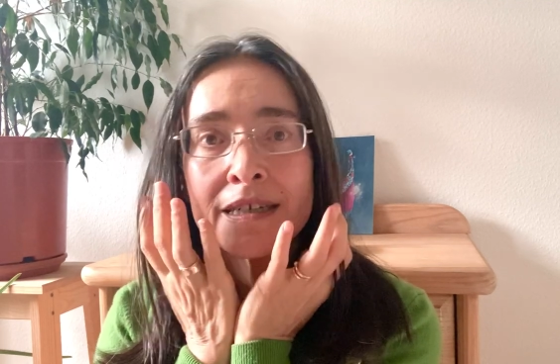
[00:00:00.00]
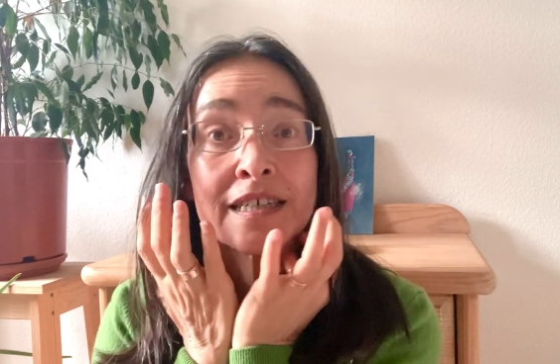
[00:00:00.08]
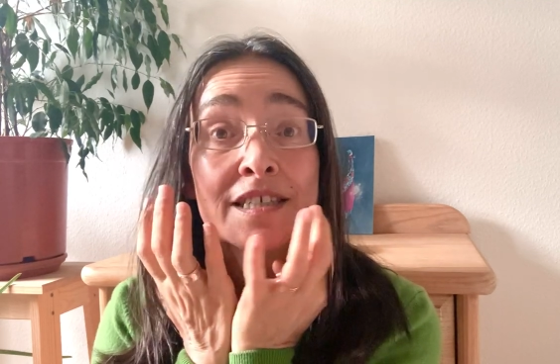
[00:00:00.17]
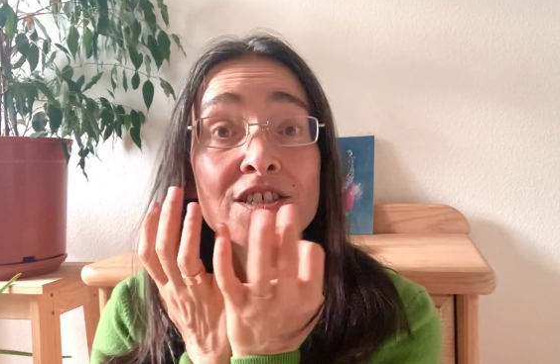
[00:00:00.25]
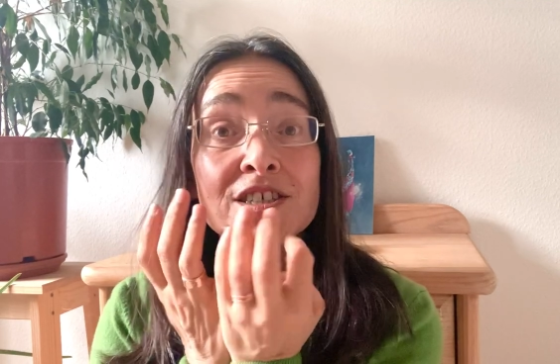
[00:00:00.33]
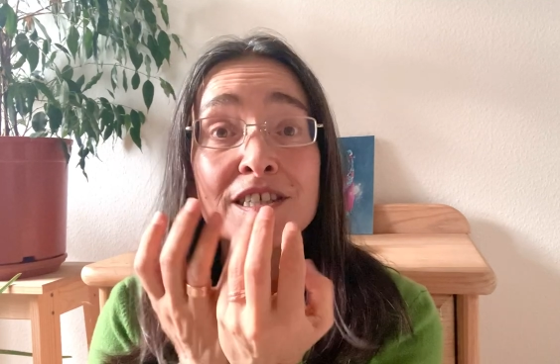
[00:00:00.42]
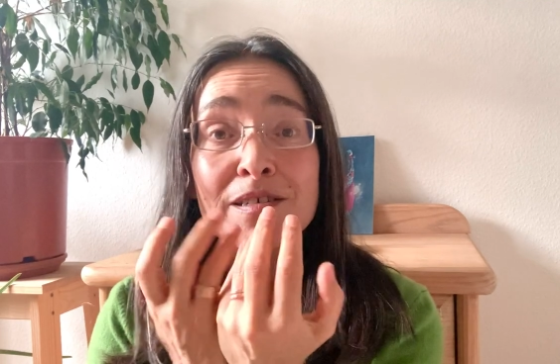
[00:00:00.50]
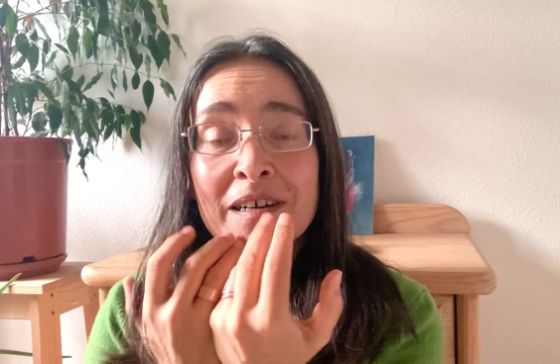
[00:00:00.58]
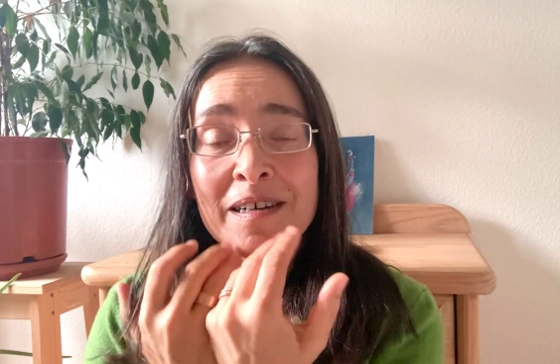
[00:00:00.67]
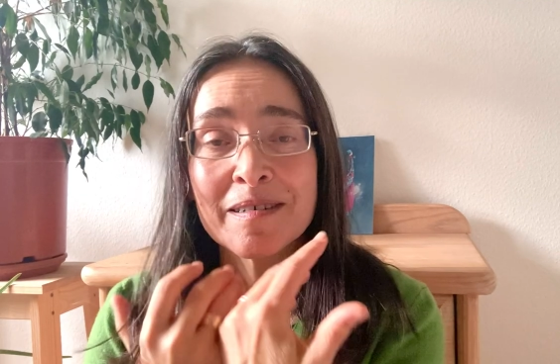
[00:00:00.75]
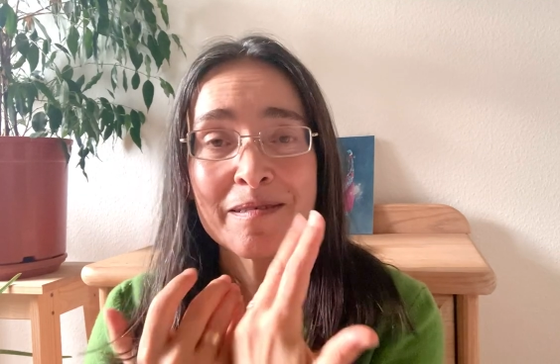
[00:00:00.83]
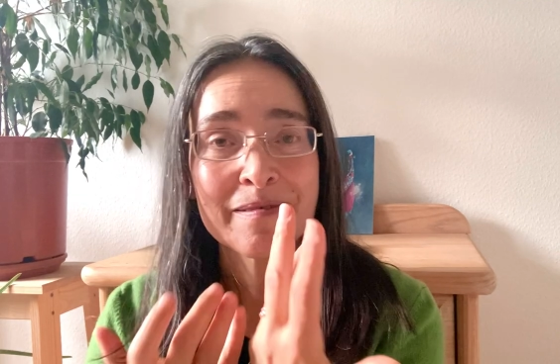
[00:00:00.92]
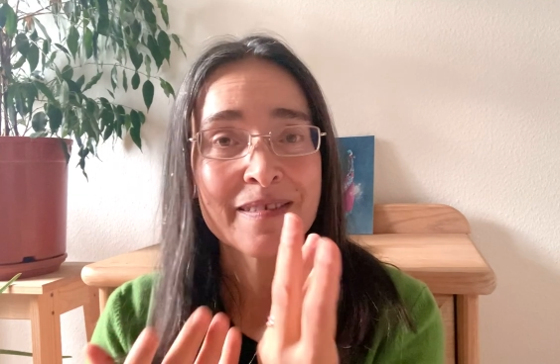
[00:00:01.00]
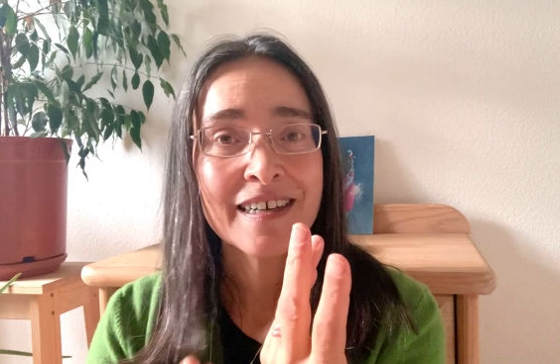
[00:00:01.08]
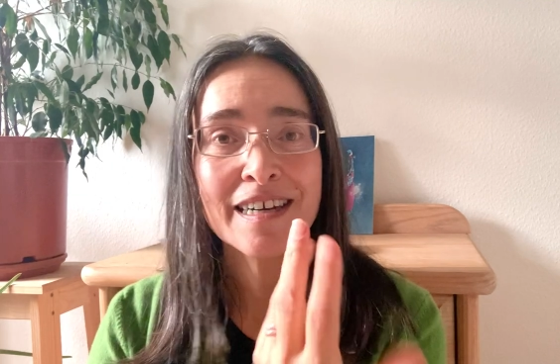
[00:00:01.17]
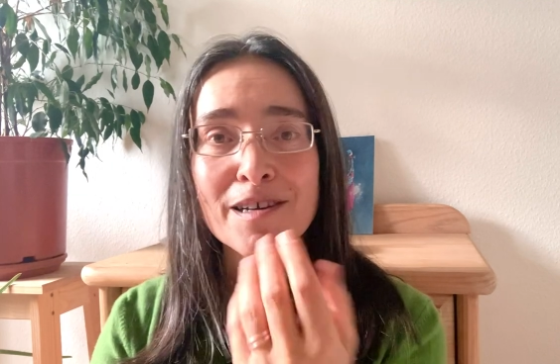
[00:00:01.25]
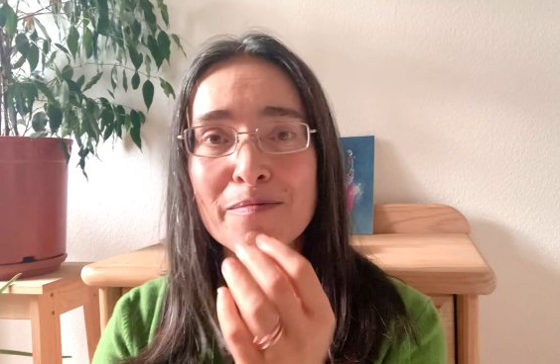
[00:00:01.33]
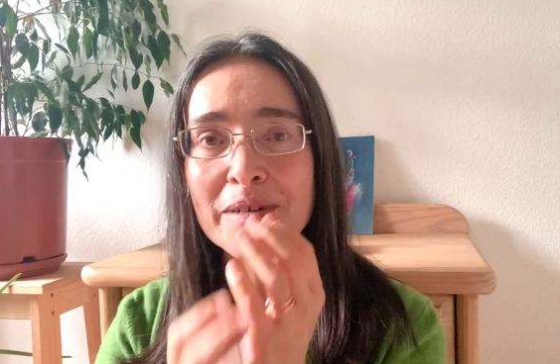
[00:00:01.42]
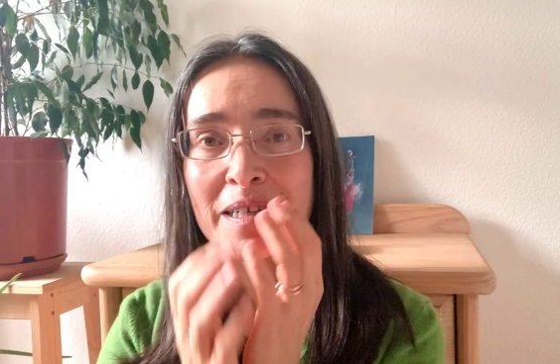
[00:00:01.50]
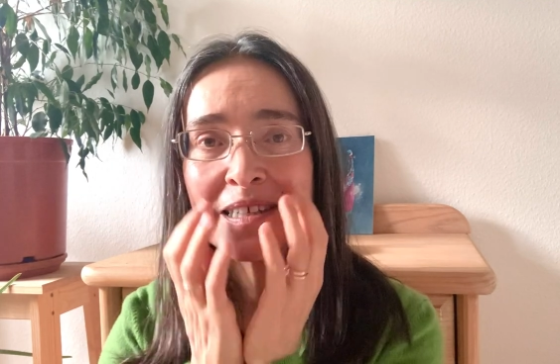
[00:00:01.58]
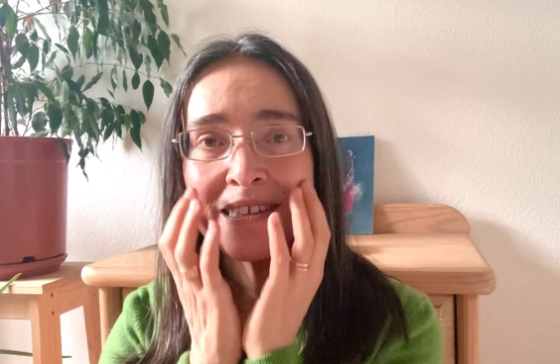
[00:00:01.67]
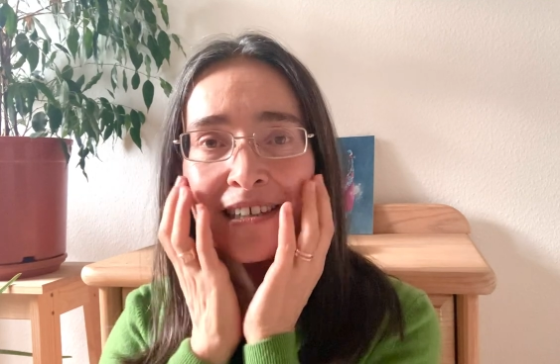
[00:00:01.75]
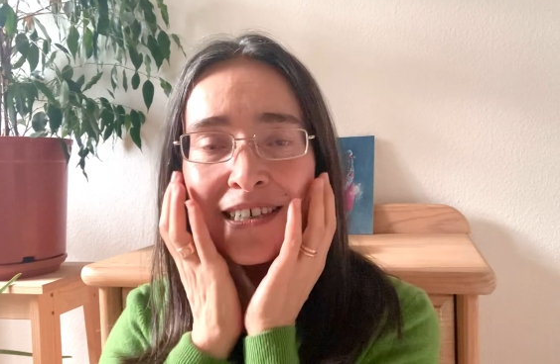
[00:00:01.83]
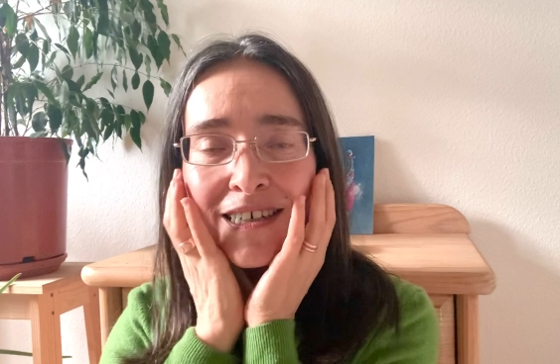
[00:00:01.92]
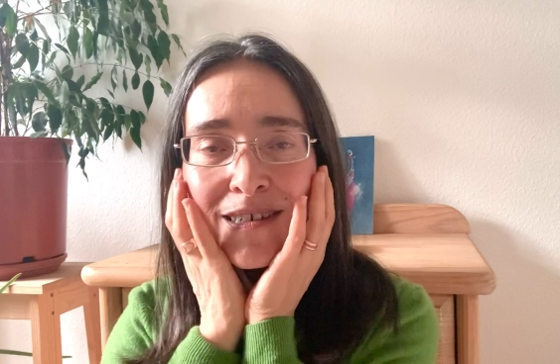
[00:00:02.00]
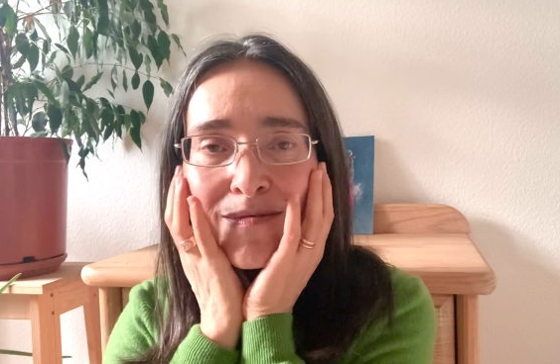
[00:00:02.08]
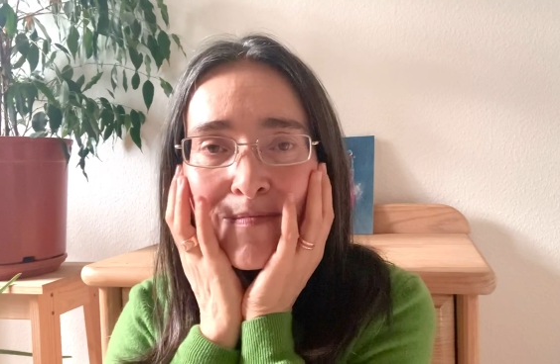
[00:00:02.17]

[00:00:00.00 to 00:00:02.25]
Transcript: it just immediately